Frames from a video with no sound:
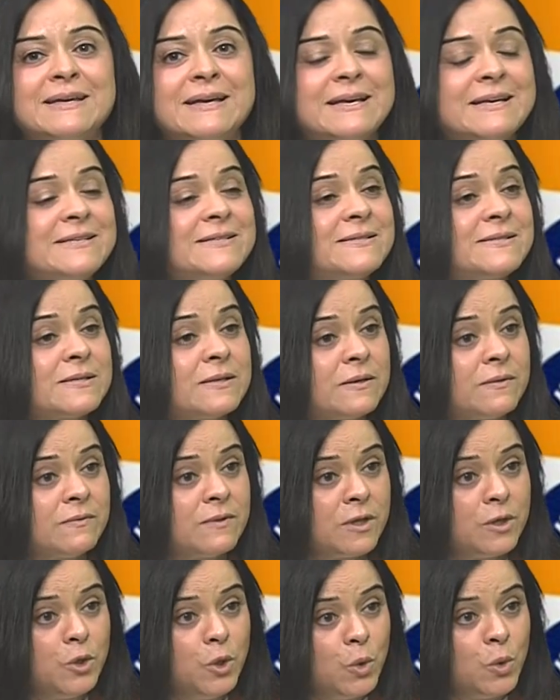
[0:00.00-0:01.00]
is
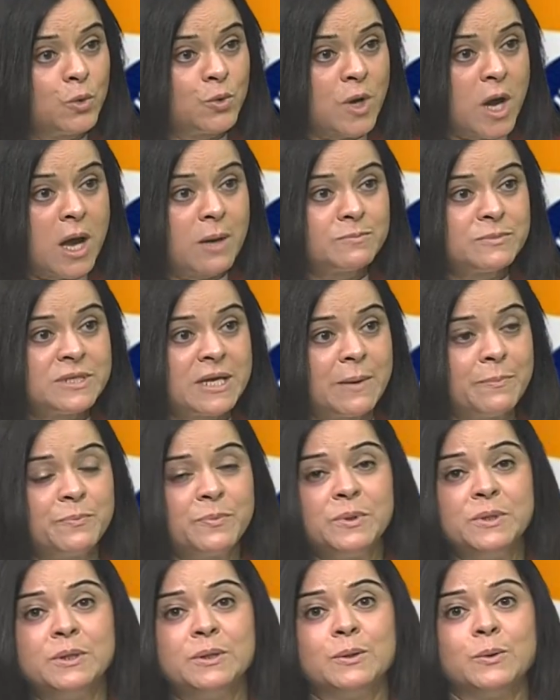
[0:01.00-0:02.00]
the new Ram
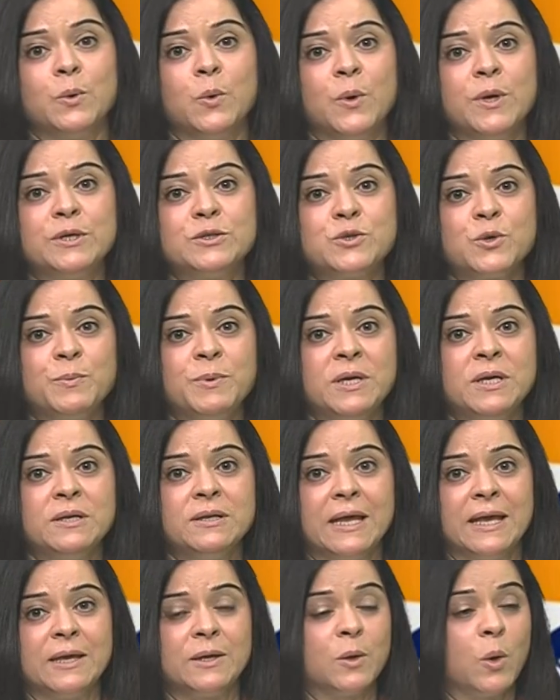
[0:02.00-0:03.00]
Temple going to be
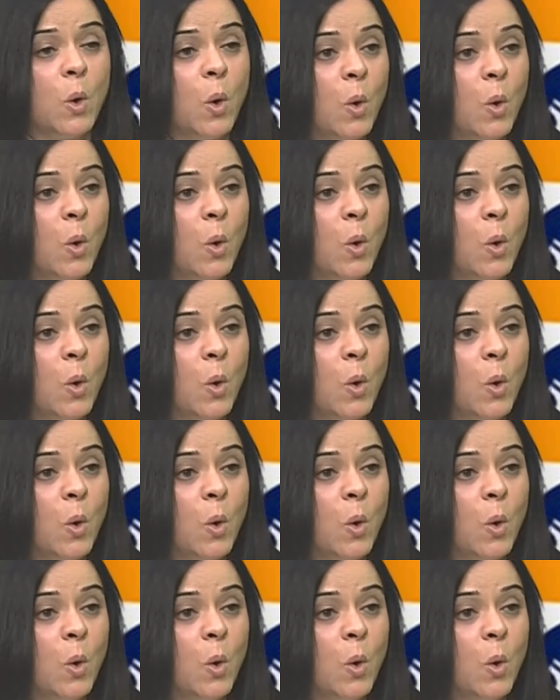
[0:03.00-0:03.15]
like